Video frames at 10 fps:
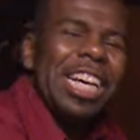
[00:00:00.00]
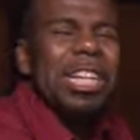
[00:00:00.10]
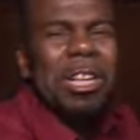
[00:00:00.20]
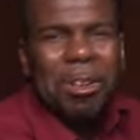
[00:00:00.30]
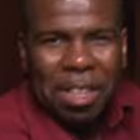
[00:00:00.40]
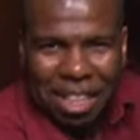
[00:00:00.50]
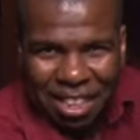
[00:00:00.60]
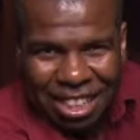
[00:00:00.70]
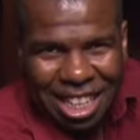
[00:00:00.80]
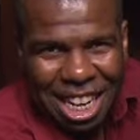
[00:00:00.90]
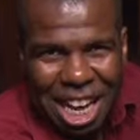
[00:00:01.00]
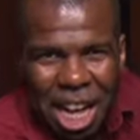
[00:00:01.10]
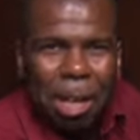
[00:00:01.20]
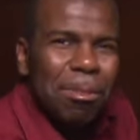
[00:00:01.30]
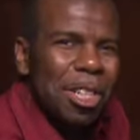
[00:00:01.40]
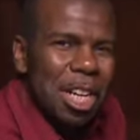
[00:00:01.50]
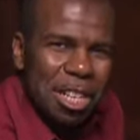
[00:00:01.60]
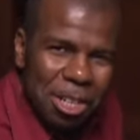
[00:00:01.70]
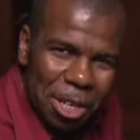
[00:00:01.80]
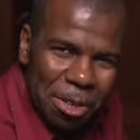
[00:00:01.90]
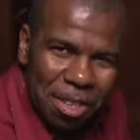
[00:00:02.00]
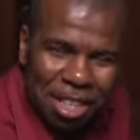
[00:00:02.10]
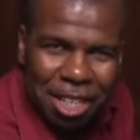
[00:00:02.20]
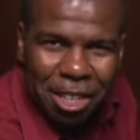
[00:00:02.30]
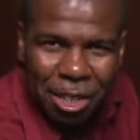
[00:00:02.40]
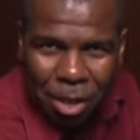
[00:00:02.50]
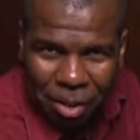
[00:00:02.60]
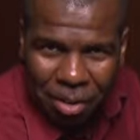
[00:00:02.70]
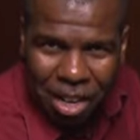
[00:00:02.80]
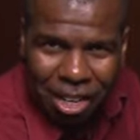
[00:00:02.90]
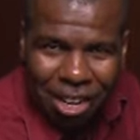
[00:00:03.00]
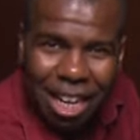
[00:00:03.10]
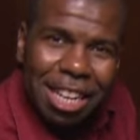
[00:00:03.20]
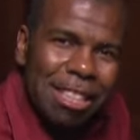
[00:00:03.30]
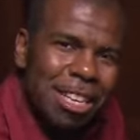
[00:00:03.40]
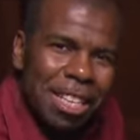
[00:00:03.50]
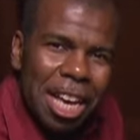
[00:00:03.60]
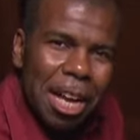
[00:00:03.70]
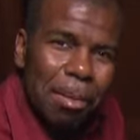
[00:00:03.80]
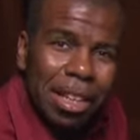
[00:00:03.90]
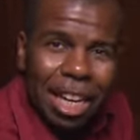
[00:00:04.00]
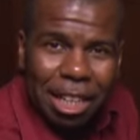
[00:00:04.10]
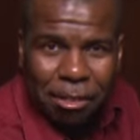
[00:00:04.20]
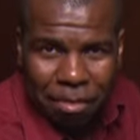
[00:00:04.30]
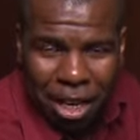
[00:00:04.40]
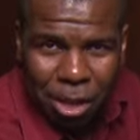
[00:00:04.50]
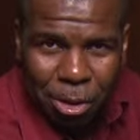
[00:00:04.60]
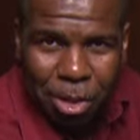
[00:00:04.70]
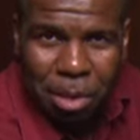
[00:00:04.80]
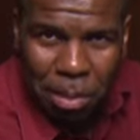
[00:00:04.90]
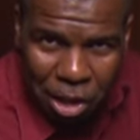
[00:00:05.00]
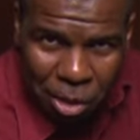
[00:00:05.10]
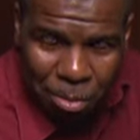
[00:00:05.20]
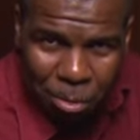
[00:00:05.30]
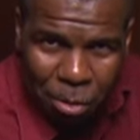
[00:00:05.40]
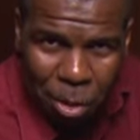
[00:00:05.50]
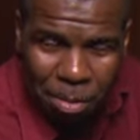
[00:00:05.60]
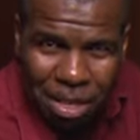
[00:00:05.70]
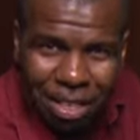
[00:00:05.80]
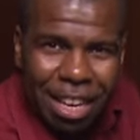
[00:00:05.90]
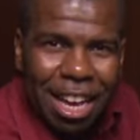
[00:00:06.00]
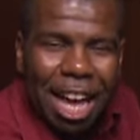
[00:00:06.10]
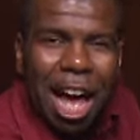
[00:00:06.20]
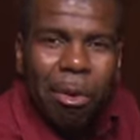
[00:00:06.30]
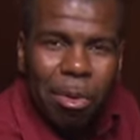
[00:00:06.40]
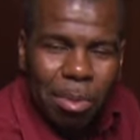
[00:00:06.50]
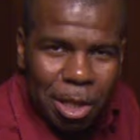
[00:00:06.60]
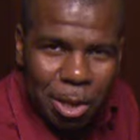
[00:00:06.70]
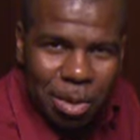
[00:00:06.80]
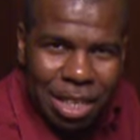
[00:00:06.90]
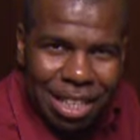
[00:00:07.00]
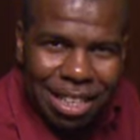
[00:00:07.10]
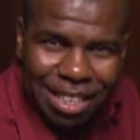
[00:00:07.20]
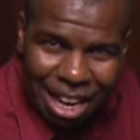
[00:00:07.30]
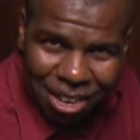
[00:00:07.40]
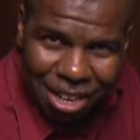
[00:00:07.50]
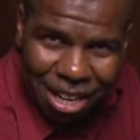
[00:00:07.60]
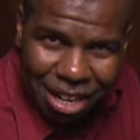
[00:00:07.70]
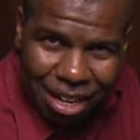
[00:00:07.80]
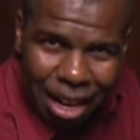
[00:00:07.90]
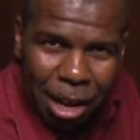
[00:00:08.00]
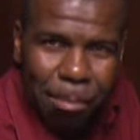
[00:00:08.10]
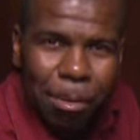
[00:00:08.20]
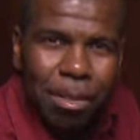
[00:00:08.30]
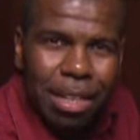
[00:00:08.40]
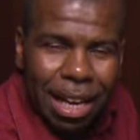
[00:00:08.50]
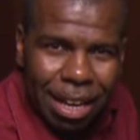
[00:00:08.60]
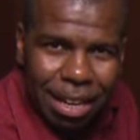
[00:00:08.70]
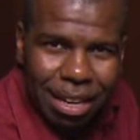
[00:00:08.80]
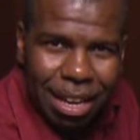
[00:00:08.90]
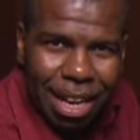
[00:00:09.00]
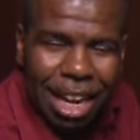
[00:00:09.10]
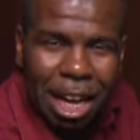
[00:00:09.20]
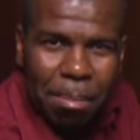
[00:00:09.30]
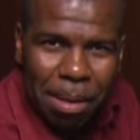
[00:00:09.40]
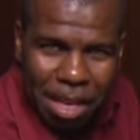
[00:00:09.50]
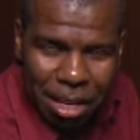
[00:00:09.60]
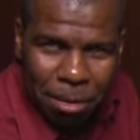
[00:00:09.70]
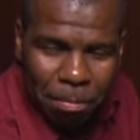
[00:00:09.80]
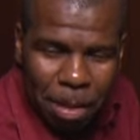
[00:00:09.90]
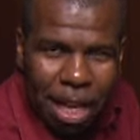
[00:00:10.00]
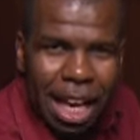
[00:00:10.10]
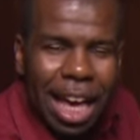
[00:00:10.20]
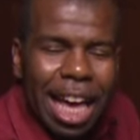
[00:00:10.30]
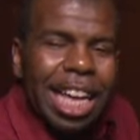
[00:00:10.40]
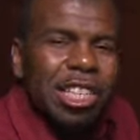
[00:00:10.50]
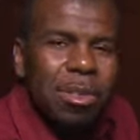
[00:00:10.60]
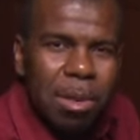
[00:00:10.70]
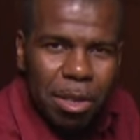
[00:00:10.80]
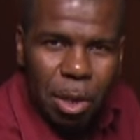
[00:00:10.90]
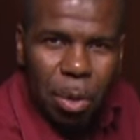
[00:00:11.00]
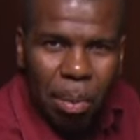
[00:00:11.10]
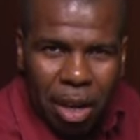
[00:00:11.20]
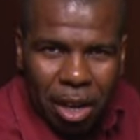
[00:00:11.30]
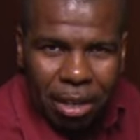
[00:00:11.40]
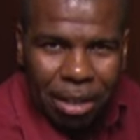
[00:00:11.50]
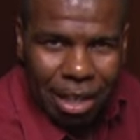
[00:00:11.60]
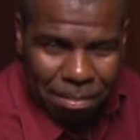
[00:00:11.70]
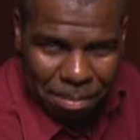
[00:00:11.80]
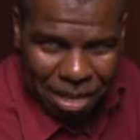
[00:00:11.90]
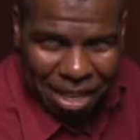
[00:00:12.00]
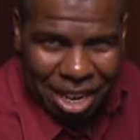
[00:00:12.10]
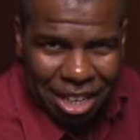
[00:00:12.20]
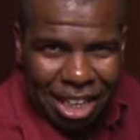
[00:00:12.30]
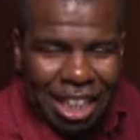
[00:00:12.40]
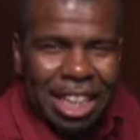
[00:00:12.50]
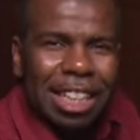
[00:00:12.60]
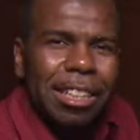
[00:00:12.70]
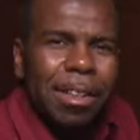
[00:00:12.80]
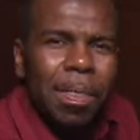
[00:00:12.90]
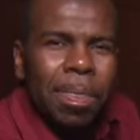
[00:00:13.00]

Hello there. I'm John Jones, singer songwriter, and at this time I'd like to invite you to a special performance I will be doing Saturday, April 2nd at 8 p.m. at Smith's Olde Bar in Midtown Atlanta.